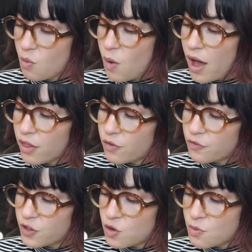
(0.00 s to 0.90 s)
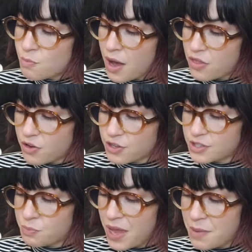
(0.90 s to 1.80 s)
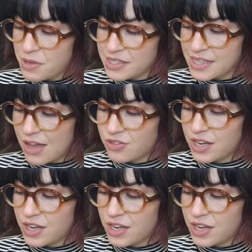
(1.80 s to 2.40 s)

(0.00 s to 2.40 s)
While a few mothers babysat